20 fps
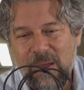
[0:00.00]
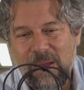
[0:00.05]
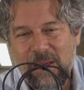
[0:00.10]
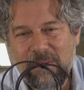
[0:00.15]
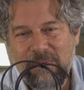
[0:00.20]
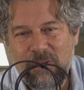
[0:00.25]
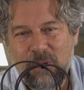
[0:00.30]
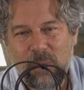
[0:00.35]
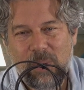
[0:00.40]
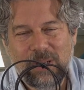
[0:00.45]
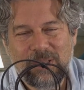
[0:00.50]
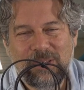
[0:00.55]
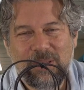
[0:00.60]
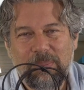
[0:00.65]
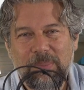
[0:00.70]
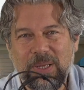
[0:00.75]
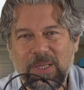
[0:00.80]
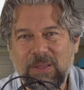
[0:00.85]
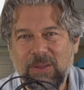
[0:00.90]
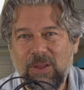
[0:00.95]
If you want
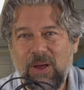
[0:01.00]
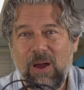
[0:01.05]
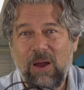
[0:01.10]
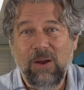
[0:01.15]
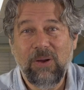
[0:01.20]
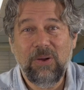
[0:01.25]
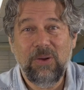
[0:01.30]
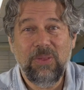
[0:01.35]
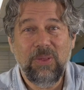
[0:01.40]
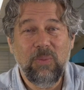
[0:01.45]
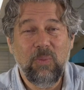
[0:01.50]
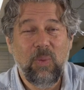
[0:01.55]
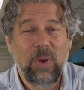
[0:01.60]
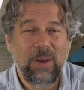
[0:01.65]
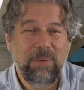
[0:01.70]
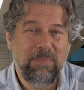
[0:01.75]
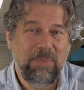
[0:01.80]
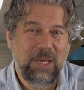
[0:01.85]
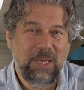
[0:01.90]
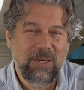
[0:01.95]
something longer than
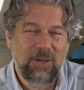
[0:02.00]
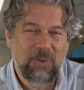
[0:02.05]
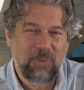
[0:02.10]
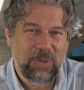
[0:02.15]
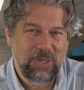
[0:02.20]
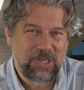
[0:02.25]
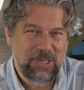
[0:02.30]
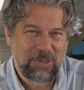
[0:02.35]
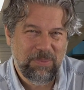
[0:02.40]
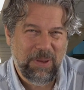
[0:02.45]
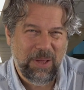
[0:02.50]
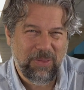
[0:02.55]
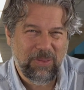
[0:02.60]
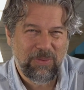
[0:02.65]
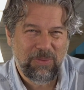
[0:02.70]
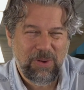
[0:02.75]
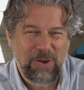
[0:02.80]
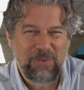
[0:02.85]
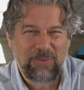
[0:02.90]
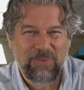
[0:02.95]
1 meter, which is about
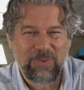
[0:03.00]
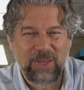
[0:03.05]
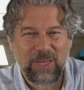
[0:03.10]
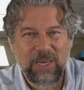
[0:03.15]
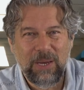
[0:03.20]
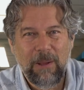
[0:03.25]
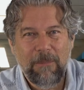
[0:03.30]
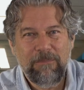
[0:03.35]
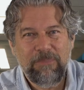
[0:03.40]
3 feet,